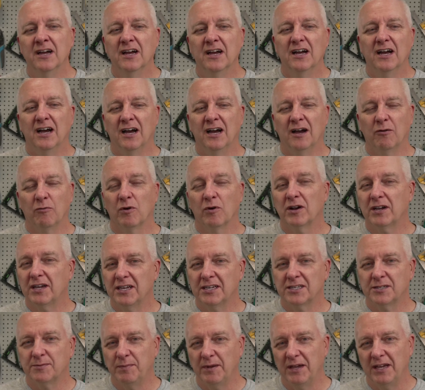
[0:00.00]
Uh, working
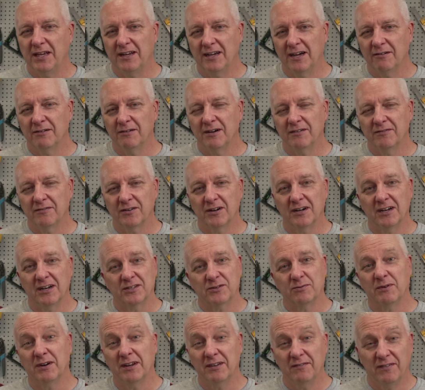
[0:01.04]
speed, however, at
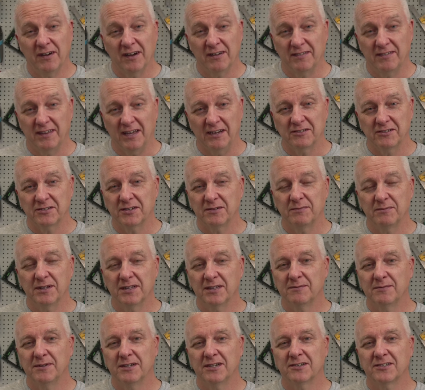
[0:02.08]
25,000
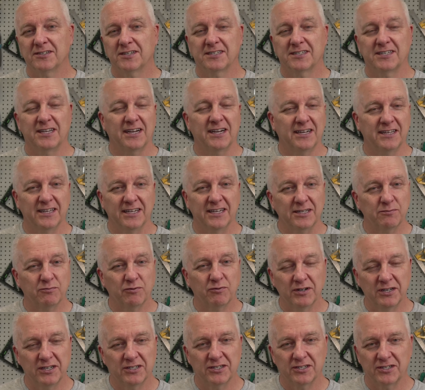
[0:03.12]
millimeters a second, that's
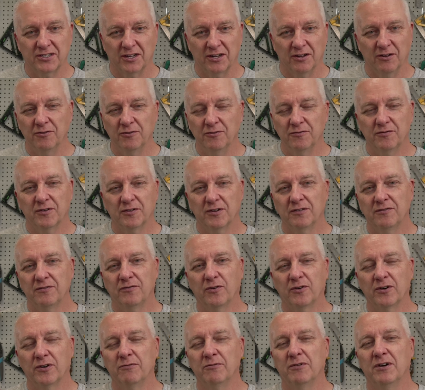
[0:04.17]
pretty slow for a
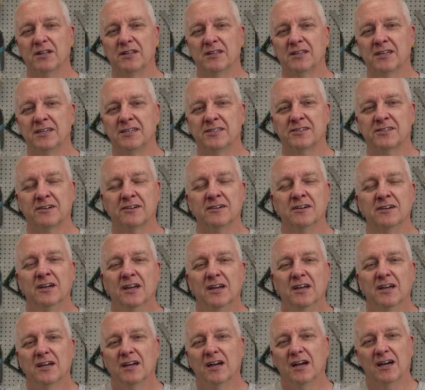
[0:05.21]
40 watt laser.
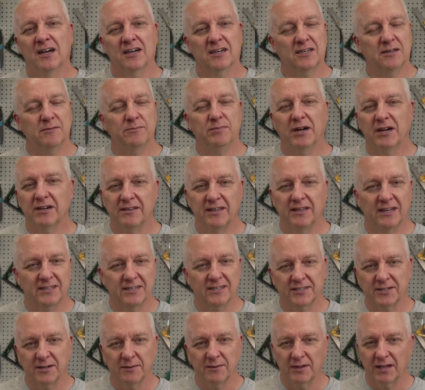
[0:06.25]
Uh, compare that to
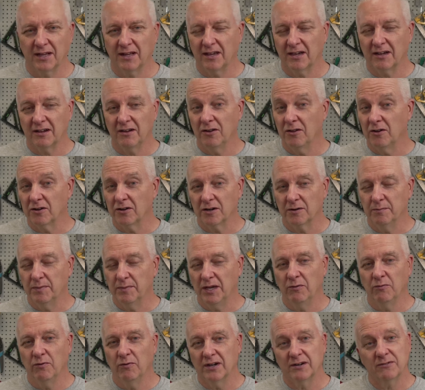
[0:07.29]
something like a Longer
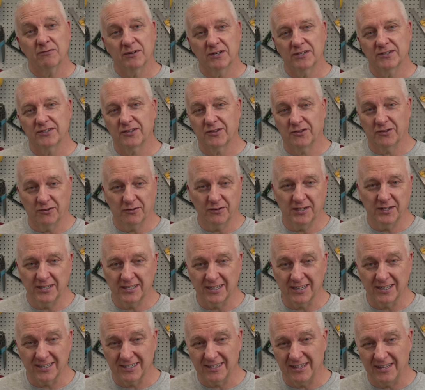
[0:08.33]
B1 where it's
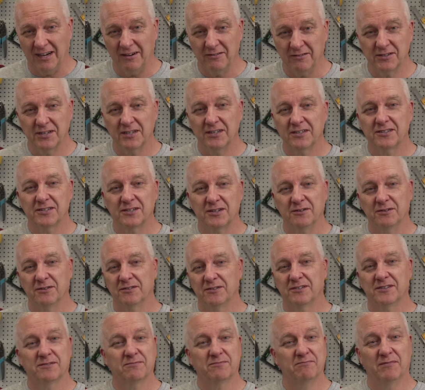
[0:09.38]
36,000, so
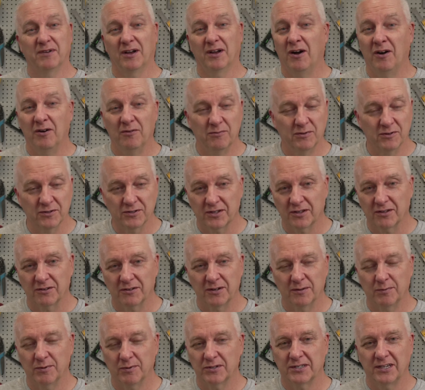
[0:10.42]
it's almost
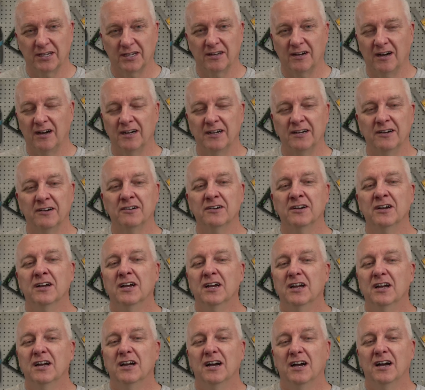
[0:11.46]
30% higher.
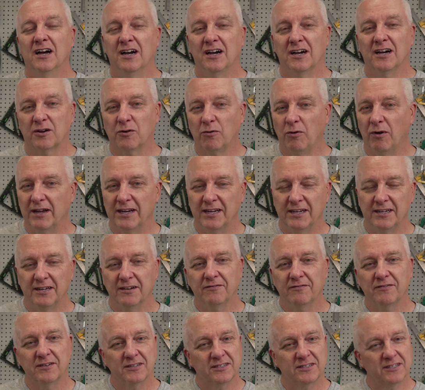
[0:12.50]
Uh, quite a
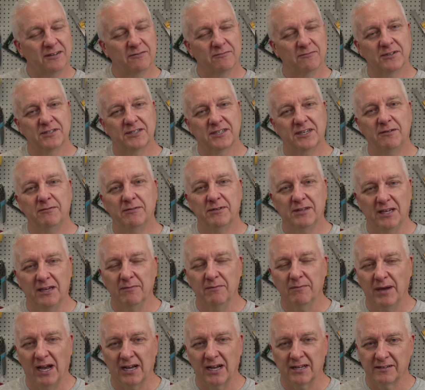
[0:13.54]
difference, and we'll see what the
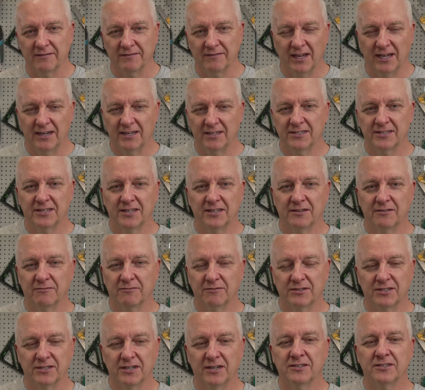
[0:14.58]
impact of that is in the
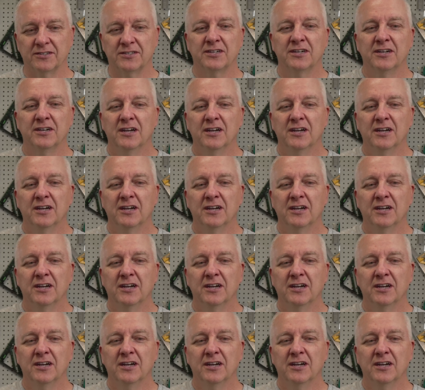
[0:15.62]
results.